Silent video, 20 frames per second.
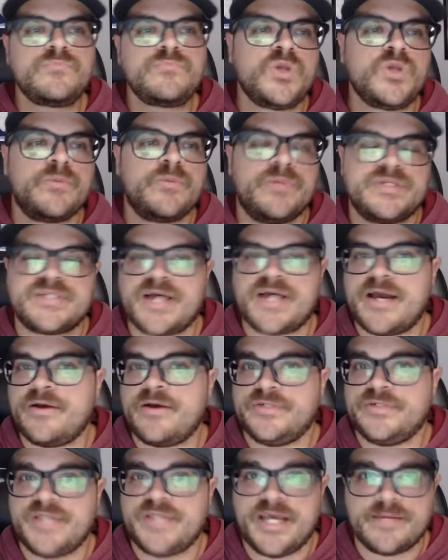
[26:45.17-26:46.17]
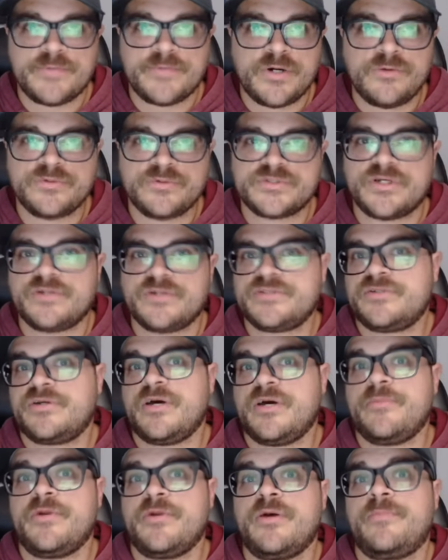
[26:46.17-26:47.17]
But Dio Dengbo was also
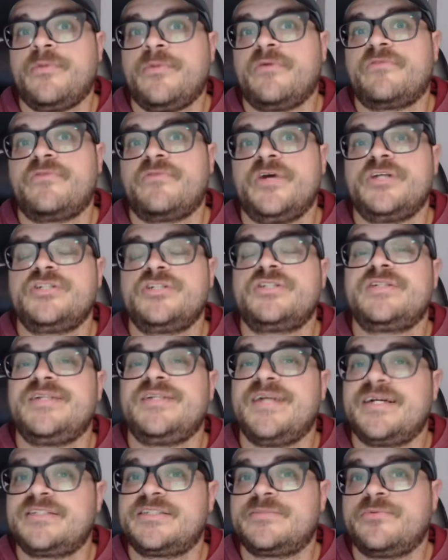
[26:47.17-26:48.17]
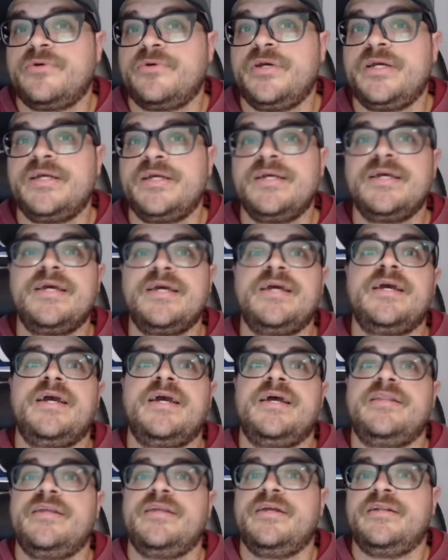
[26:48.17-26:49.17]
coming up on free agency next spring.
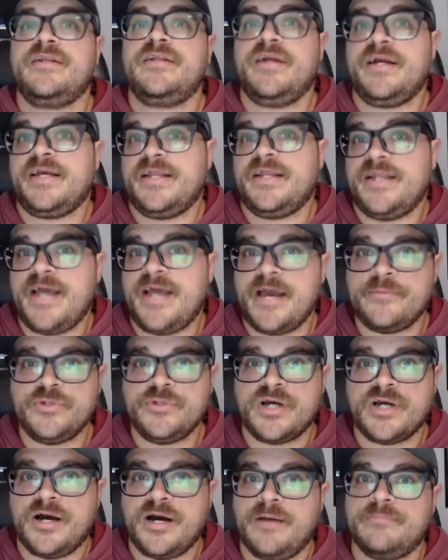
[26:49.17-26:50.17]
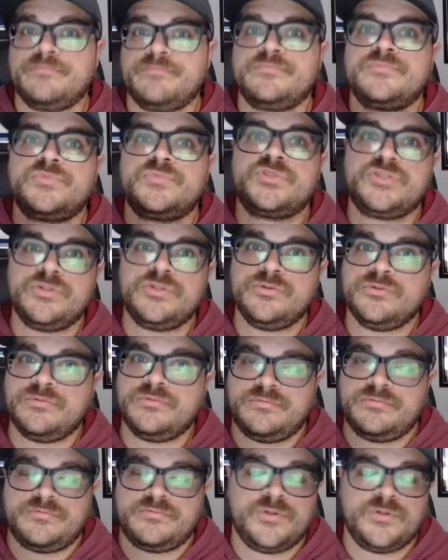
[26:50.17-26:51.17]
And then, again, Ebukam,
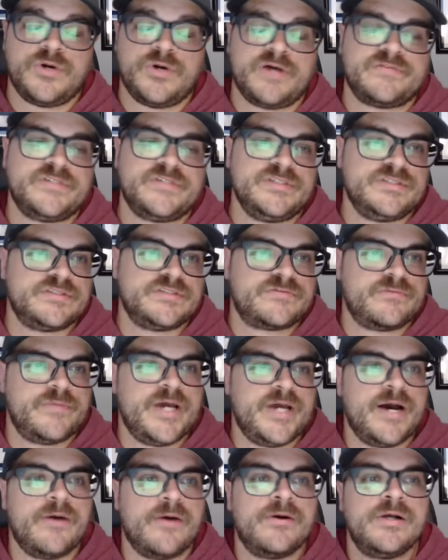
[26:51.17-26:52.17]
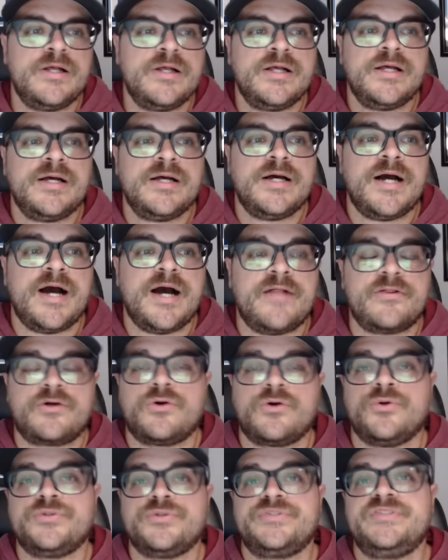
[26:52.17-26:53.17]
two off seasons from now. The
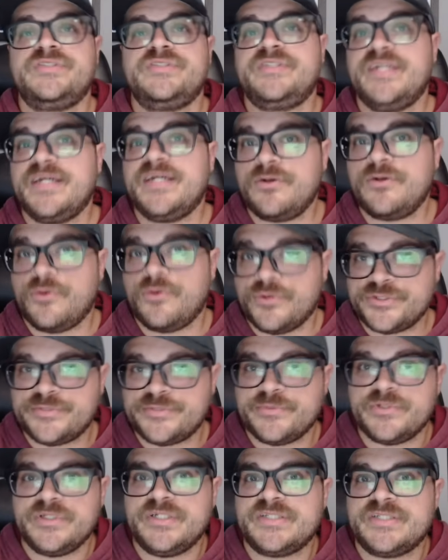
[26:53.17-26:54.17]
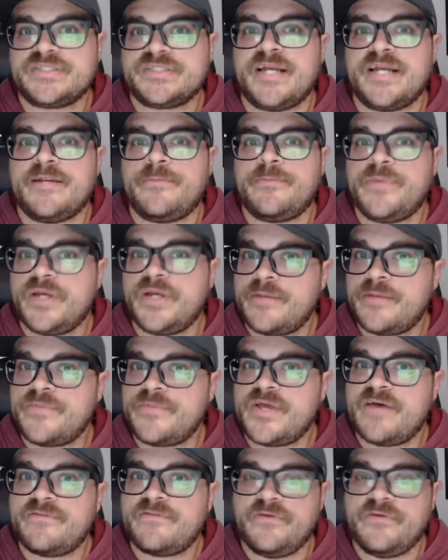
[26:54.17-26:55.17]
Colts did ultimately decide to pick up
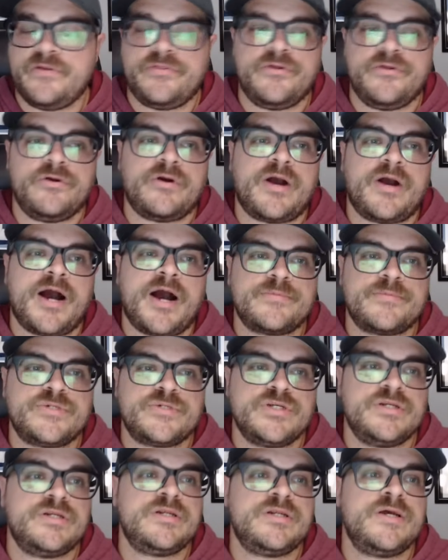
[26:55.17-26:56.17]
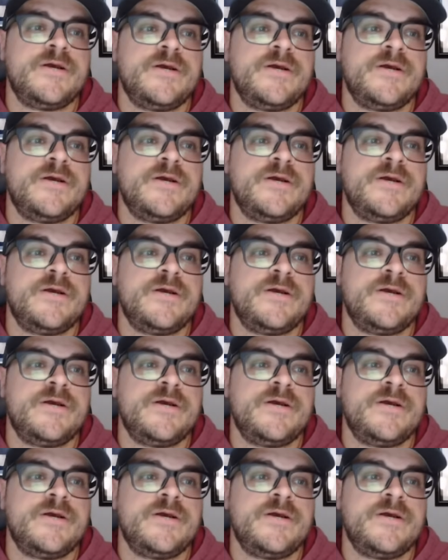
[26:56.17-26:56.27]
that fifth-year option.